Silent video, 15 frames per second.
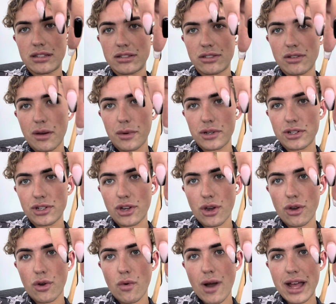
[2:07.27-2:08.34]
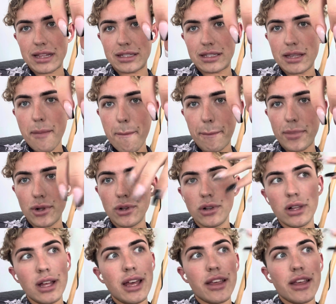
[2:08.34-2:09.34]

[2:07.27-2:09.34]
So I wanted to go quite simple.